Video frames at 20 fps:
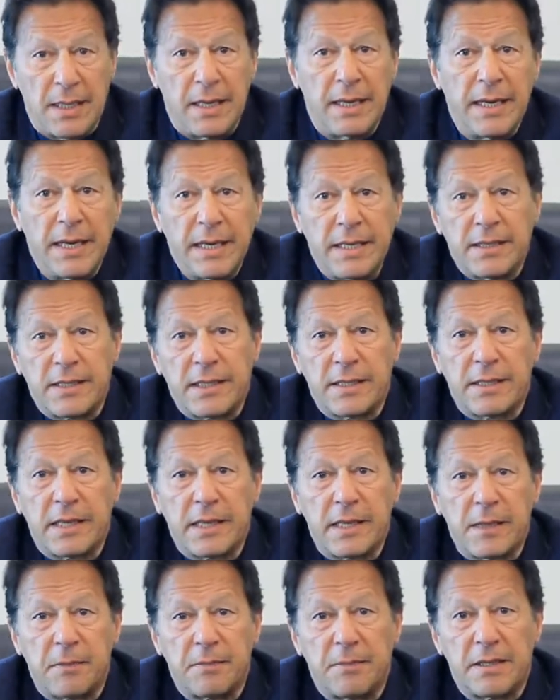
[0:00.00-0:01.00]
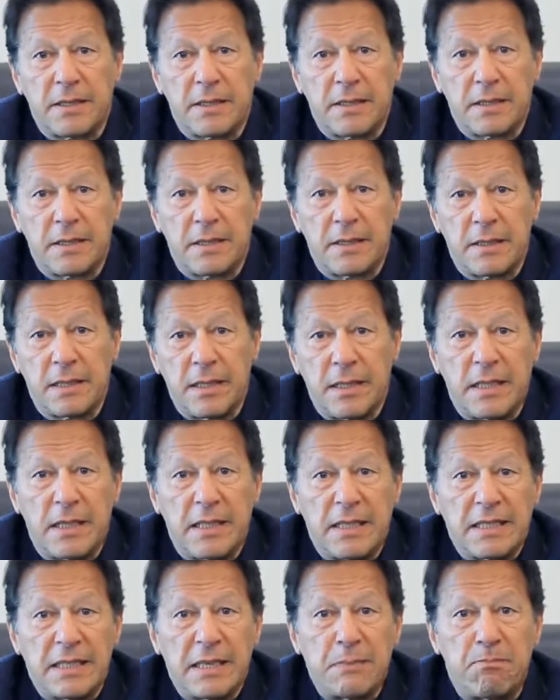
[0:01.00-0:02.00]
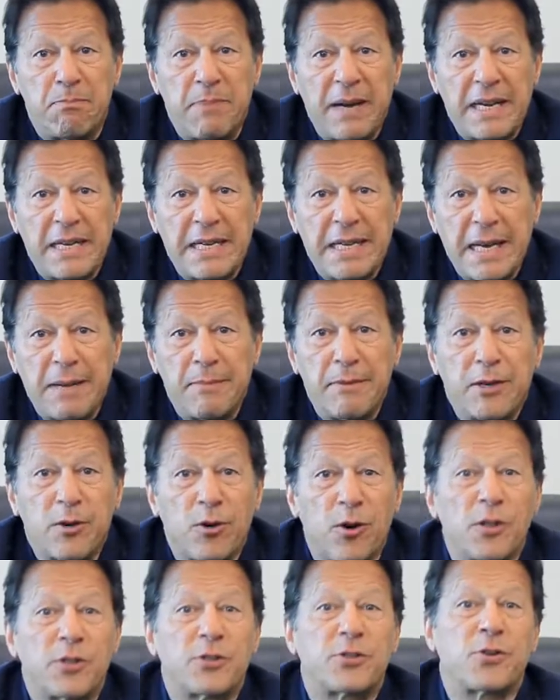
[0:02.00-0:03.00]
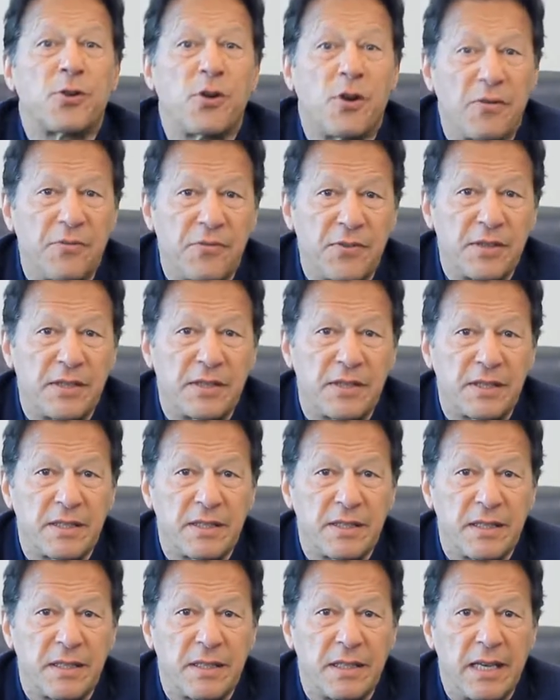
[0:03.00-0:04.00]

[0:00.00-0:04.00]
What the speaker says: Ladies and gentlemen, the pandemic also offers